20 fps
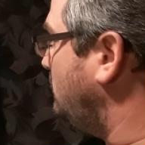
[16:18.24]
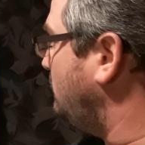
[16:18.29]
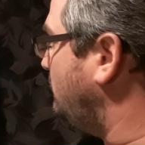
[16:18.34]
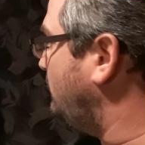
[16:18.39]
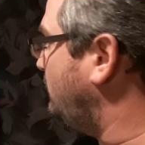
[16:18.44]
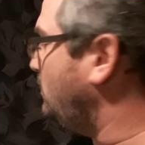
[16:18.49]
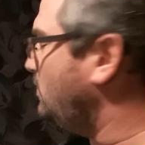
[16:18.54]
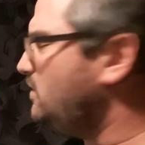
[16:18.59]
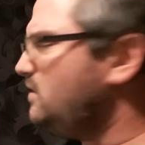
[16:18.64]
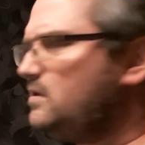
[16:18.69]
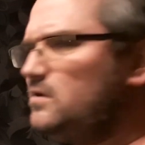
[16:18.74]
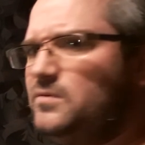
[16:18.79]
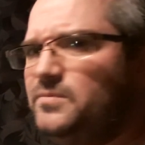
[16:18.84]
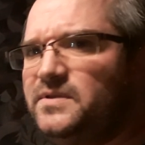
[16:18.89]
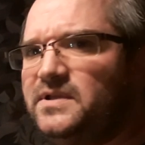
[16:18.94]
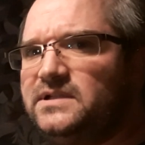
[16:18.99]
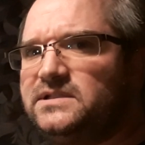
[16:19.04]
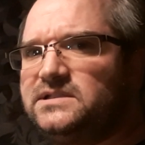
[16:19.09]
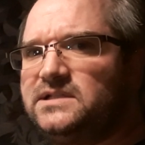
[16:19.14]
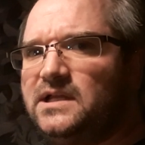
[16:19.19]
for, I hope
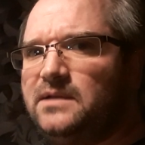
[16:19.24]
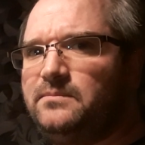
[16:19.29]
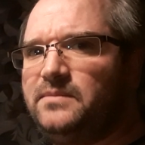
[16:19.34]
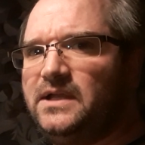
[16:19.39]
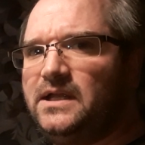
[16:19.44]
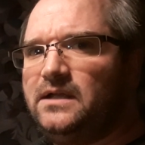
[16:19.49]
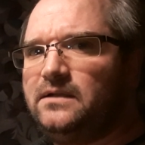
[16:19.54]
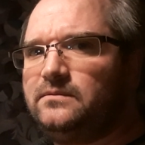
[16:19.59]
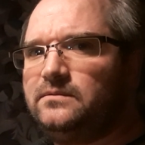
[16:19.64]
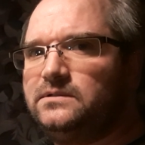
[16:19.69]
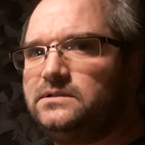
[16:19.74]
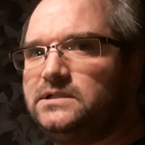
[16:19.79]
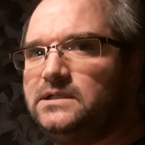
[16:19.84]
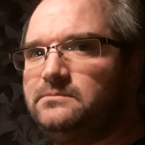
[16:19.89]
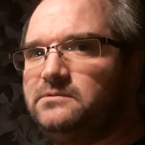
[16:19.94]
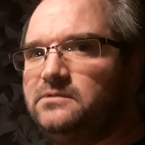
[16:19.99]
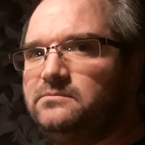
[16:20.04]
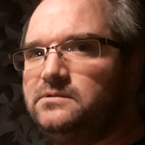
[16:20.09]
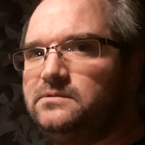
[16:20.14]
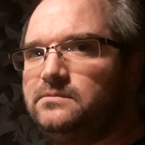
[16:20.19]
that's not backwards. That
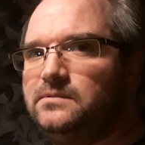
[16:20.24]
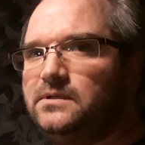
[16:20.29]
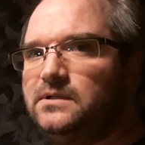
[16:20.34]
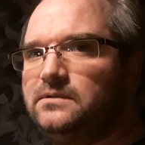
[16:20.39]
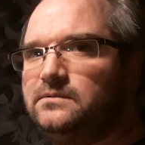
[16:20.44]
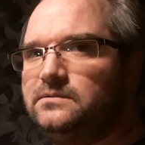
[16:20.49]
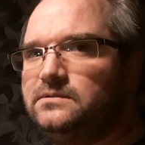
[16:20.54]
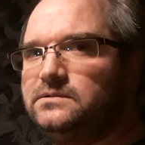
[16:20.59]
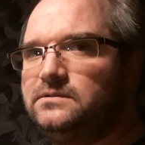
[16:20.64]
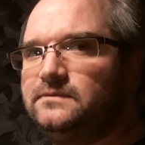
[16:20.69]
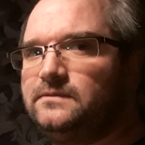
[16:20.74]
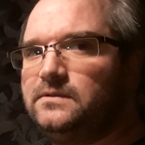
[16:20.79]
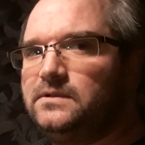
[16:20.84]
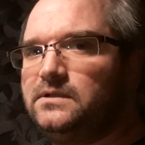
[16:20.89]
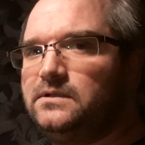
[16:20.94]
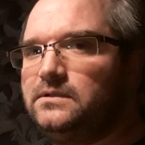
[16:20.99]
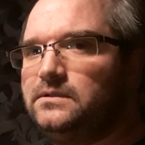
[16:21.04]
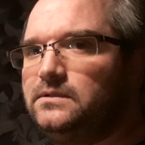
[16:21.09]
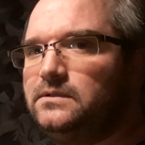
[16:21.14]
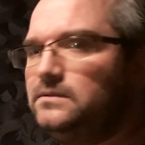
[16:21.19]
might be backwards for
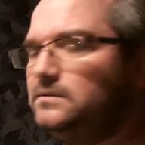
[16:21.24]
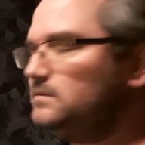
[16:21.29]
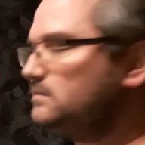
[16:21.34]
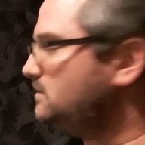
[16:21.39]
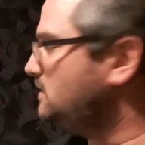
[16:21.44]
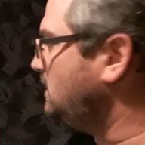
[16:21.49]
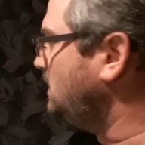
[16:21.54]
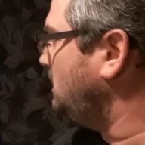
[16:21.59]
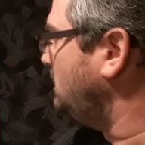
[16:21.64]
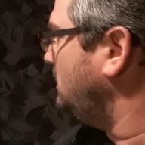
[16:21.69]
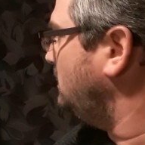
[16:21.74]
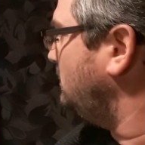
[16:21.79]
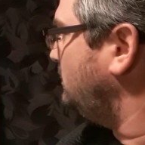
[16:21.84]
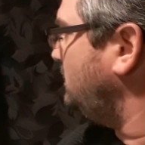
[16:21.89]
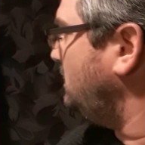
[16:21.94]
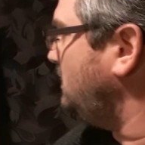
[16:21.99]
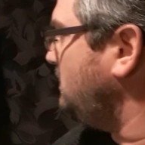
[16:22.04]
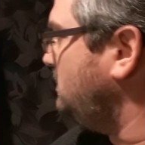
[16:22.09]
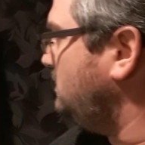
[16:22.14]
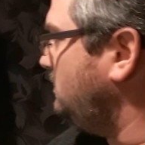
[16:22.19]
you. Uh-oh.
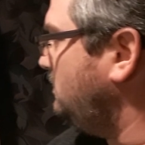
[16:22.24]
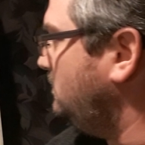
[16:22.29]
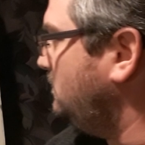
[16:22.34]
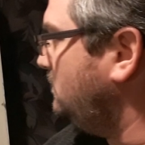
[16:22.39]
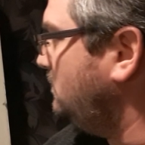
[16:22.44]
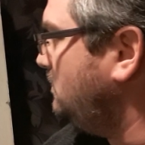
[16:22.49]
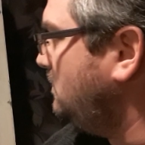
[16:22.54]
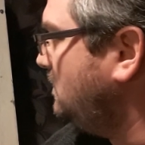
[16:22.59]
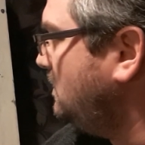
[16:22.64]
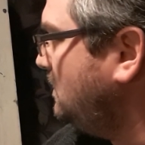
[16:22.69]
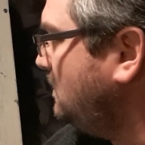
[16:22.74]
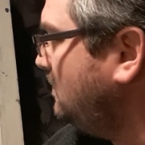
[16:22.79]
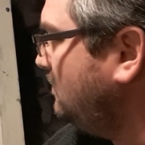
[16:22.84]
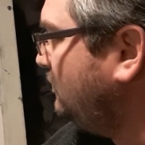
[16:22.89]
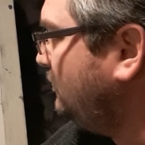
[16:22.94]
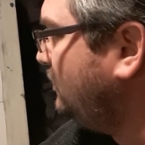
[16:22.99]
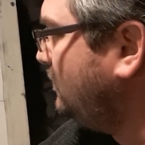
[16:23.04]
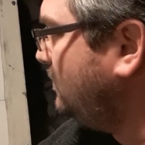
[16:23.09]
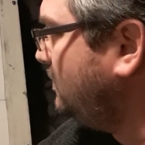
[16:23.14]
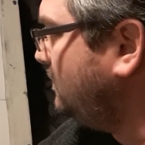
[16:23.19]
Thank you
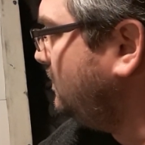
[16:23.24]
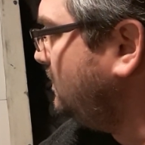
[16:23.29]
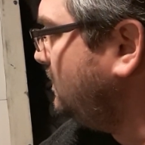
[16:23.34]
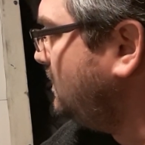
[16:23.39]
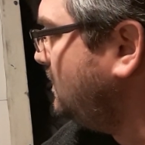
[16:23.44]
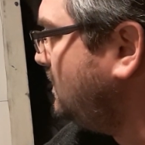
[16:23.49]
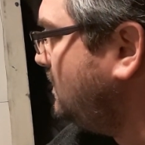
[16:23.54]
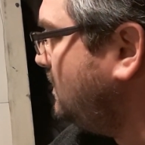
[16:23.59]
for